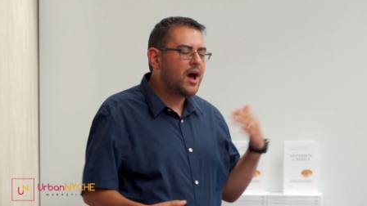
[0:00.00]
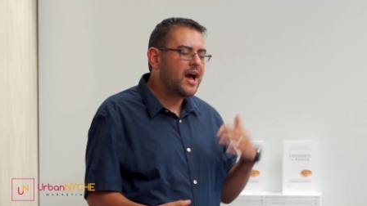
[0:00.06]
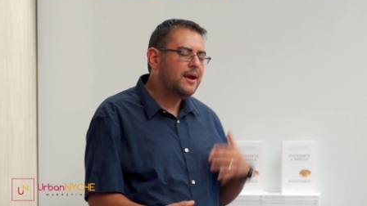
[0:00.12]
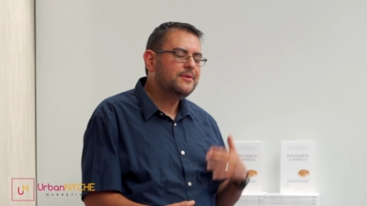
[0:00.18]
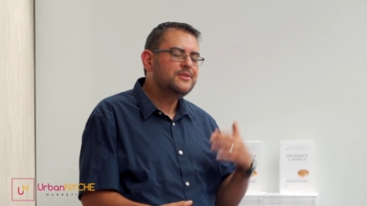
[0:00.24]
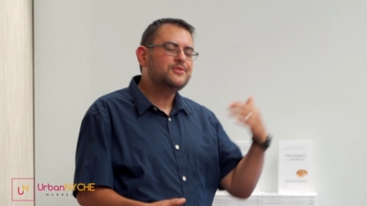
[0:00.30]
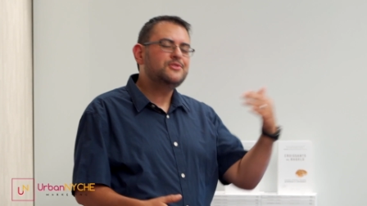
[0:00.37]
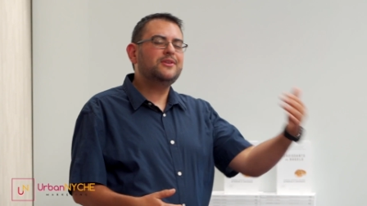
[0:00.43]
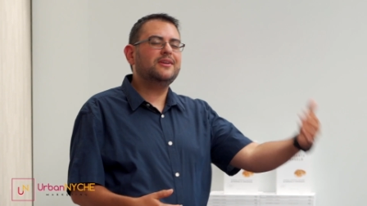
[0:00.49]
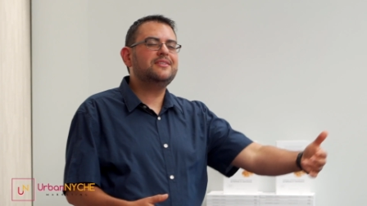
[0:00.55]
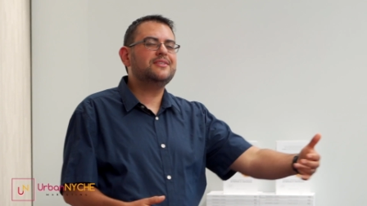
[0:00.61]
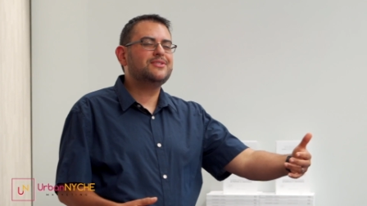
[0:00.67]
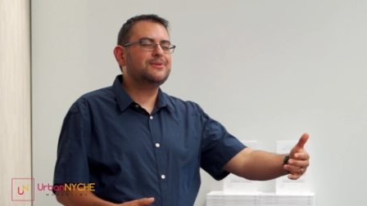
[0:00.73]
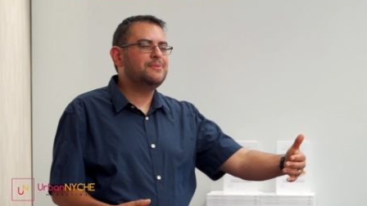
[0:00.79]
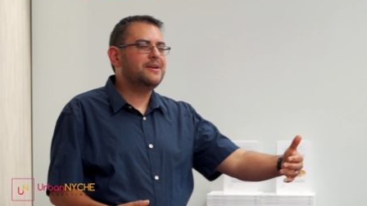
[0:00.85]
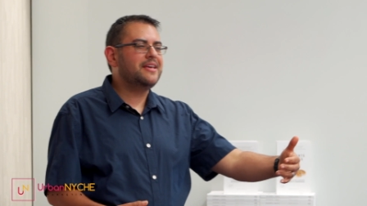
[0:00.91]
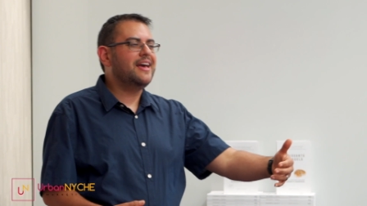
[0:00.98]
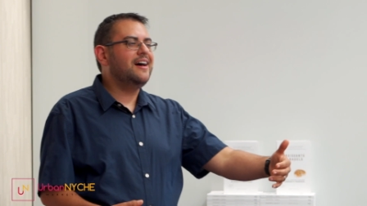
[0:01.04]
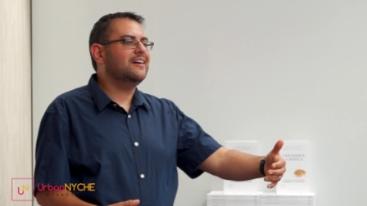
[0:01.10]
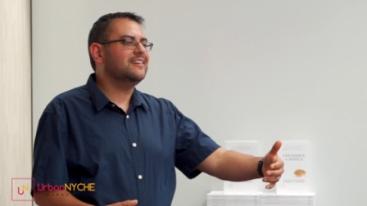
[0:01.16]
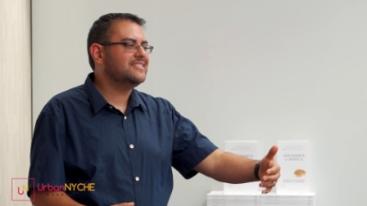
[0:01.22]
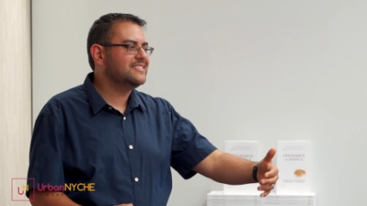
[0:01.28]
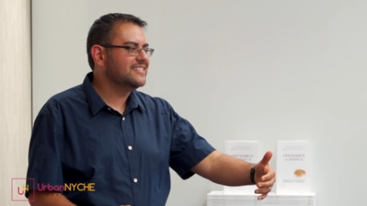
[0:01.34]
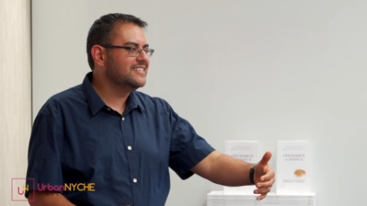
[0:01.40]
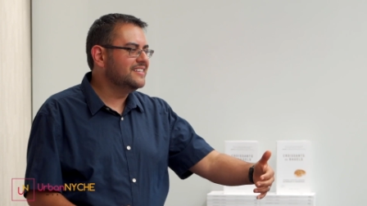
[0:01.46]
why would you do that to somebody
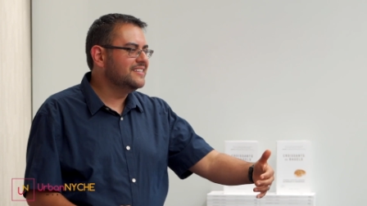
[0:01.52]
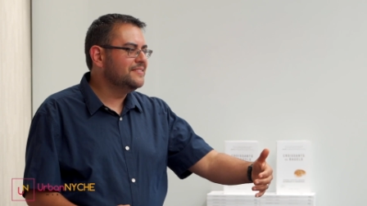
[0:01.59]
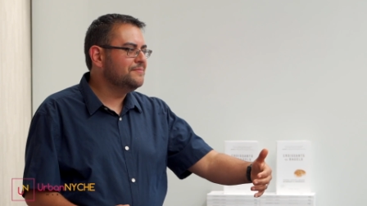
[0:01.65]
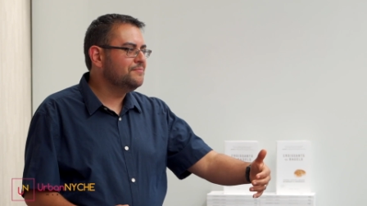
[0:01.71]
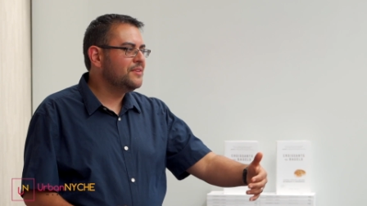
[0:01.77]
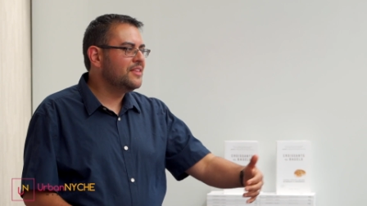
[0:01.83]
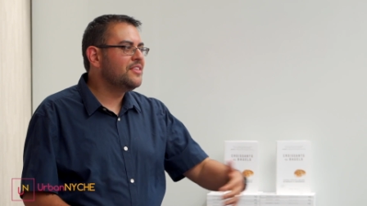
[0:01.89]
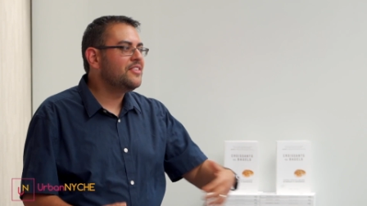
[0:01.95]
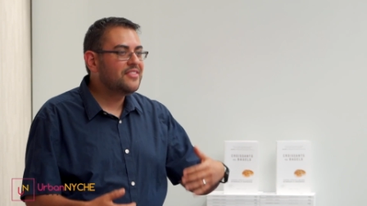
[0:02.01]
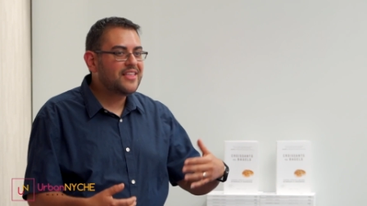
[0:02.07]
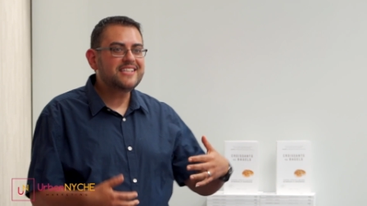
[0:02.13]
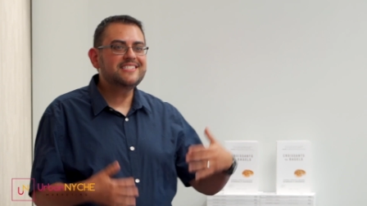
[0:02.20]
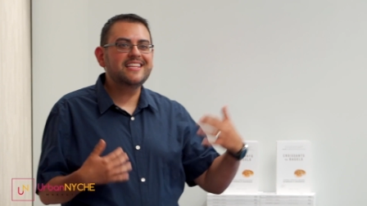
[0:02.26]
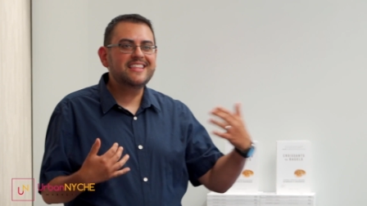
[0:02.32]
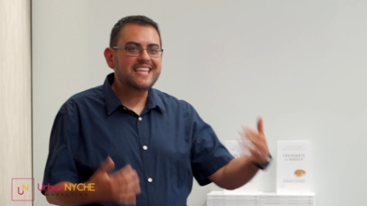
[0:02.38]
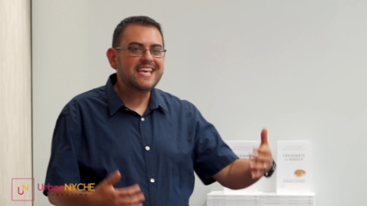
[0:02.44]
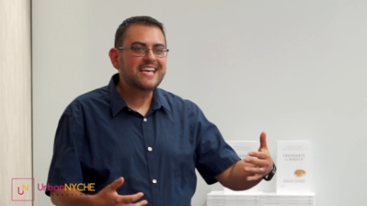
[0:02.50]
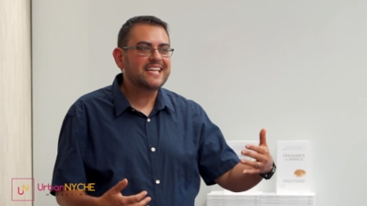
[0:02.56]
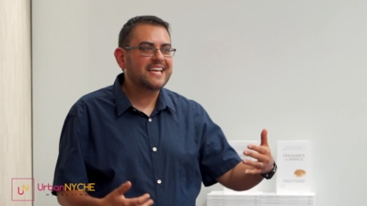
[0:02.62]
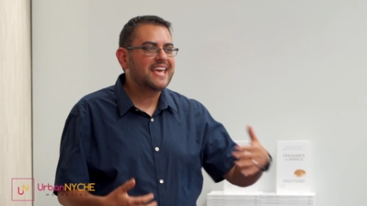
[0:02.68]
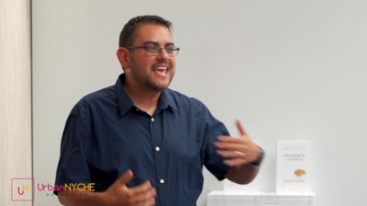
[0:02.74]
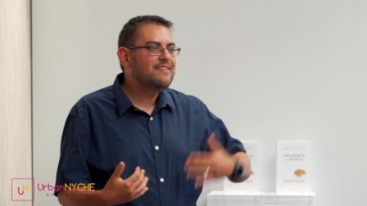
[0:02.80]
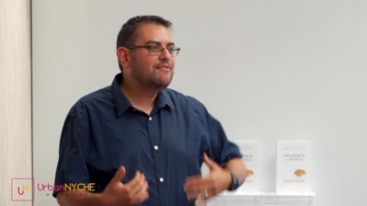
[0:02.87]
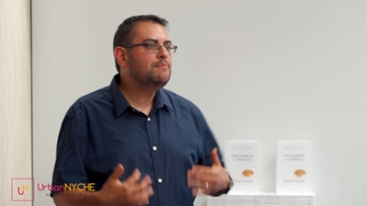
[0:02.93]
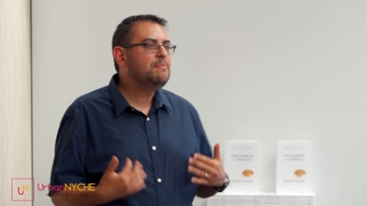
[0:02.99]
else? And that's the thing,
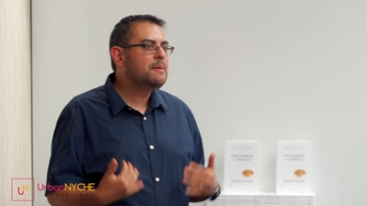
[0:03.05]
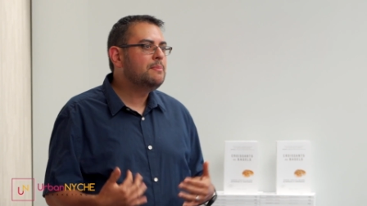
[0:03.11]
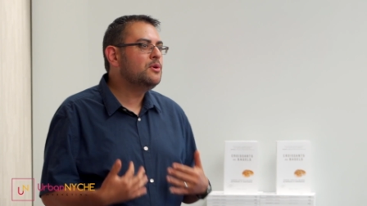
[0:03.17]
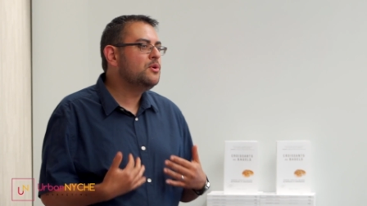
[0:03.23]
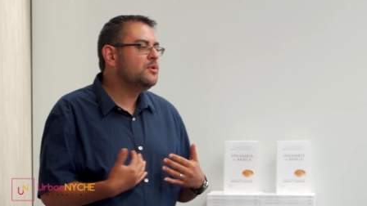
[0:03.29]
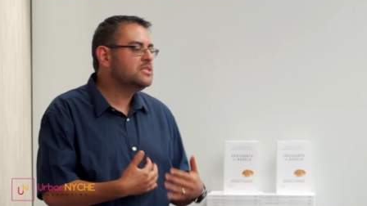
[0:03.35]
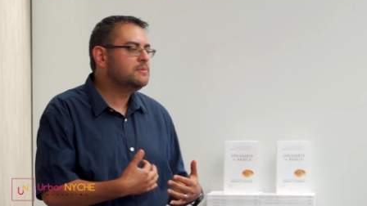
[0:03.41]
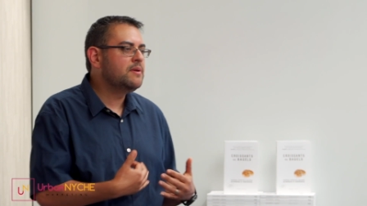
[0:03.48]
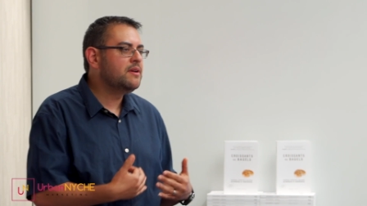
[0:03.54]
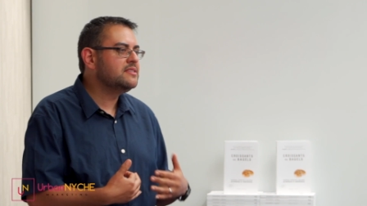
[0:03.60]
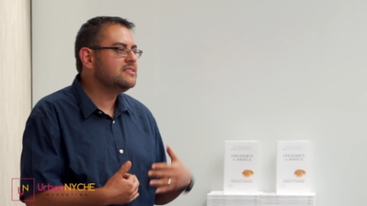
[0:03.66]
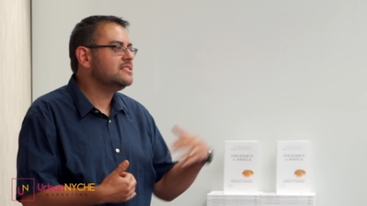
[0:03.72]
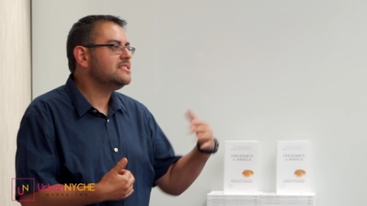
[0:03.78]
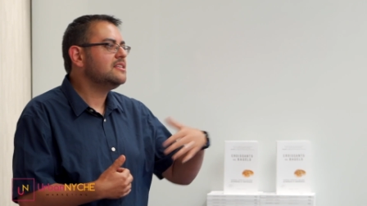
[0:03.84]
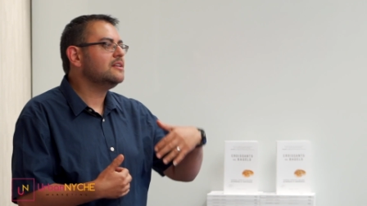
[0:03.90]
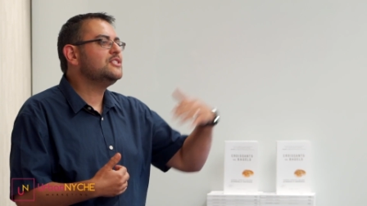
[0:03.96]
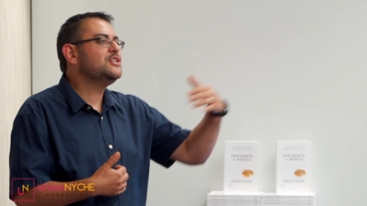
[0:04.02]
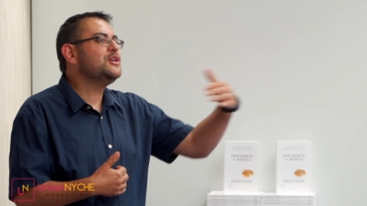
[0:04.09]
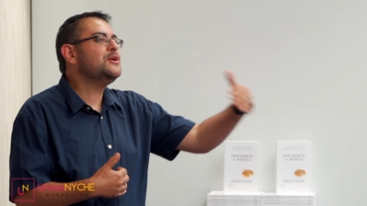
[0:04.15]
like even people who experience it still